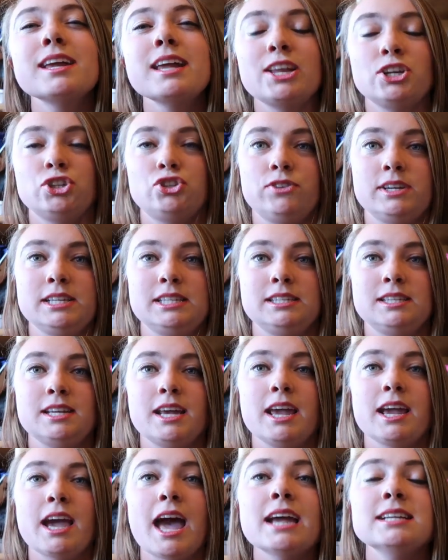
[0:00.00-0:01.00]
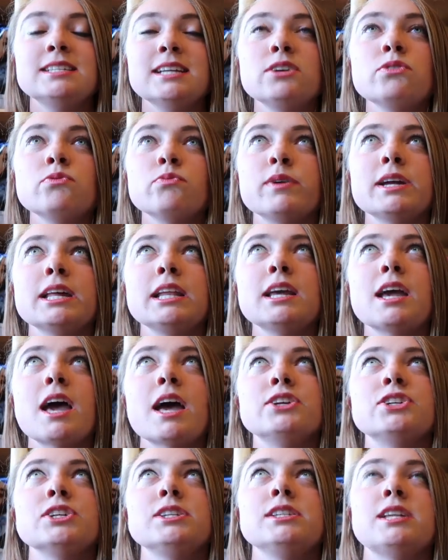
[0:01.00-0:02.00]
interesting. I didn't really
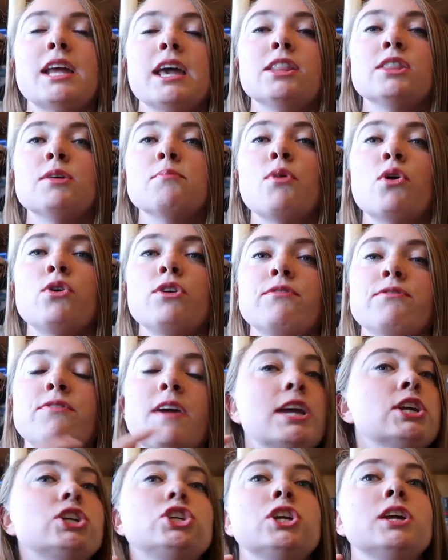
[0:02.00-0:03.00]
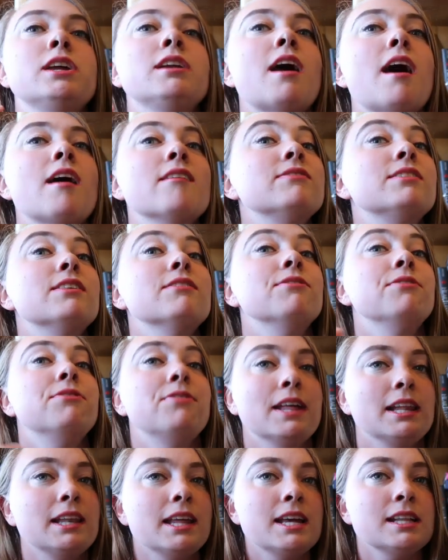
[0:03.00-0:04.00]
understand the motivation of the
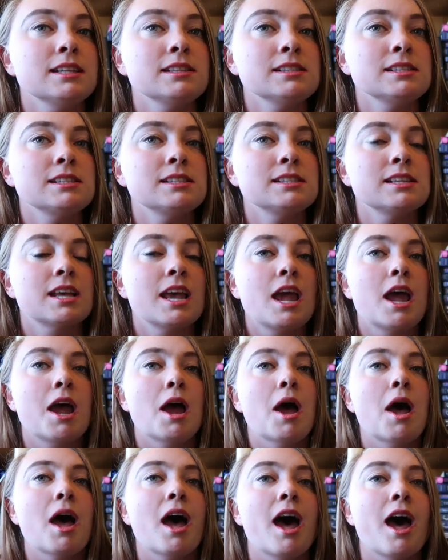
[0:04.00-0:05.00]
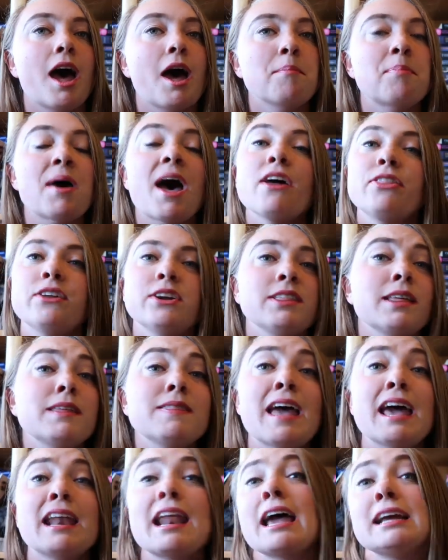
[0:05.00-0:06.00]
villains, but other than
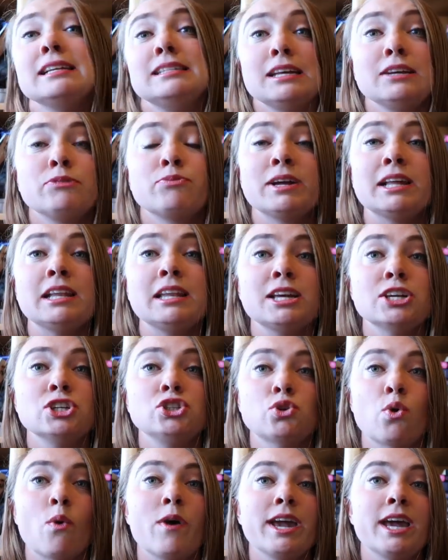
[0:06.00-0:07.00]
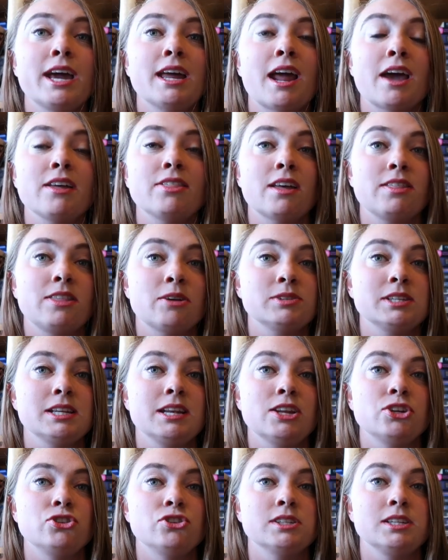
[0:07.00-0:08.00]
that, I did really enjoy it. I thought there was
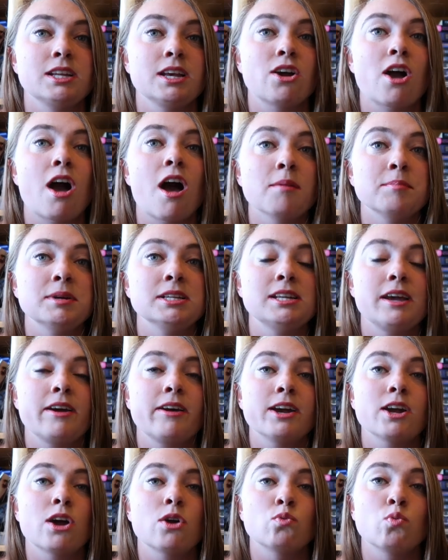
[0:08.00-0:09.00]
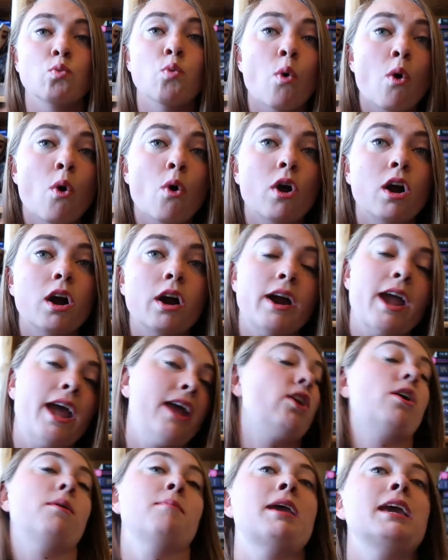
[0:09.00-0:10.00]
an interesting commentary on war,
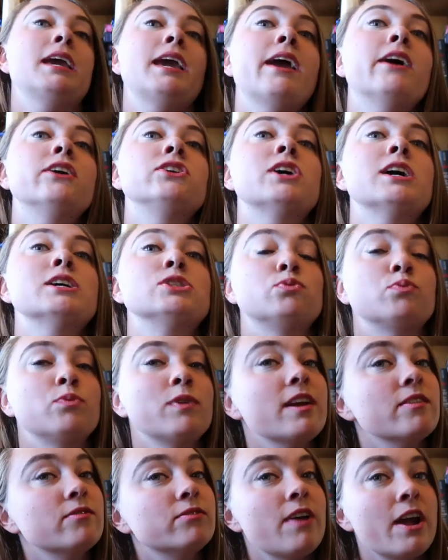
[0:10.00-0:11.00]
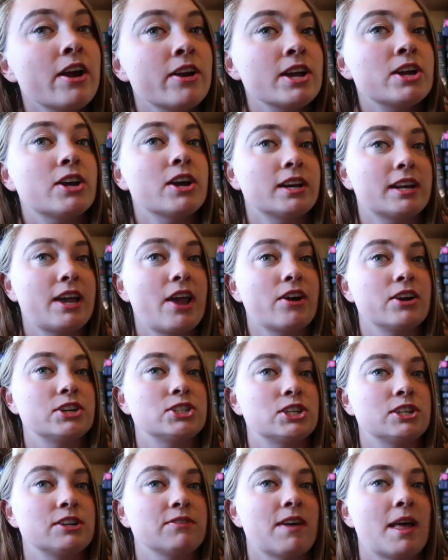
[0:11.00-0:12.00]
and our main character has very good
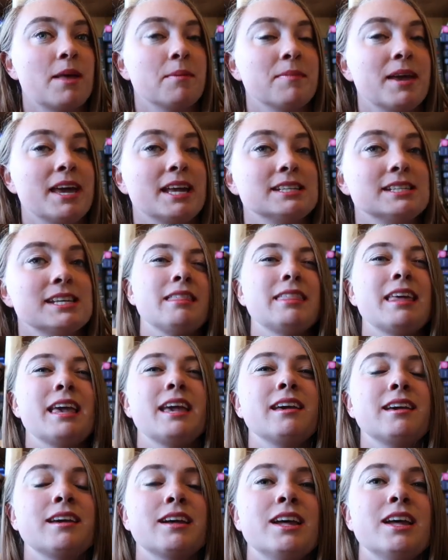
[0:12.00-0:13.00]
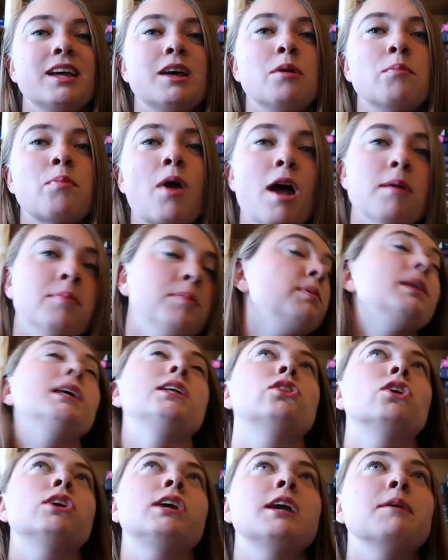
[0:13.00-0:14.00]
character development. I think probably
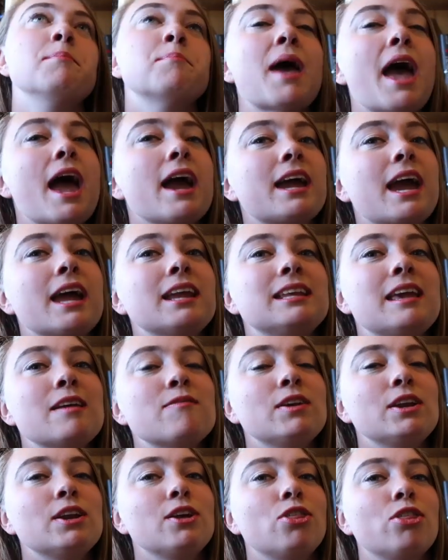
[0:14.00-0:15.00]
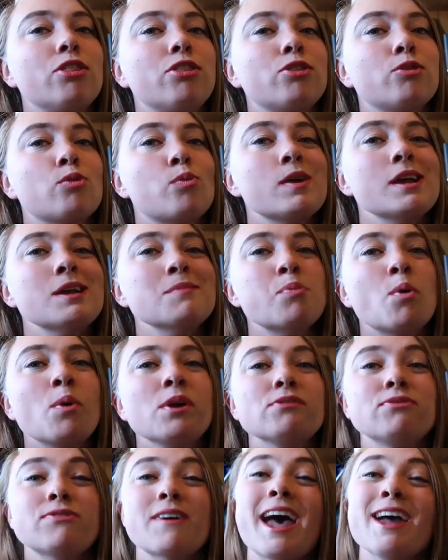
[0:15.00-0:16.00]
looking back, I'd give it a
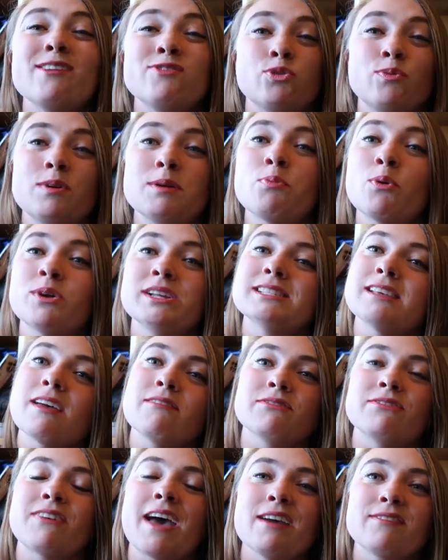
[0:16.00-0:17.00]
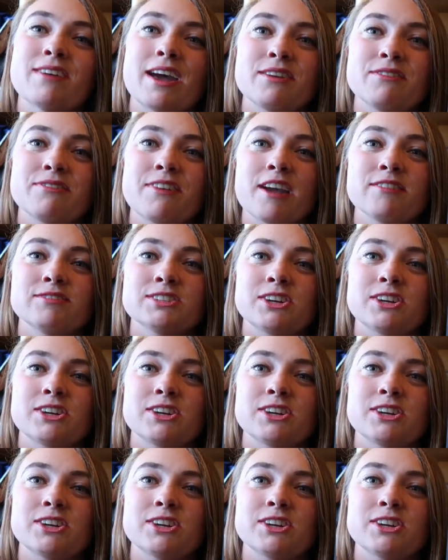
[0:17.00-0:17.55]
3.5, 3.75 out of 5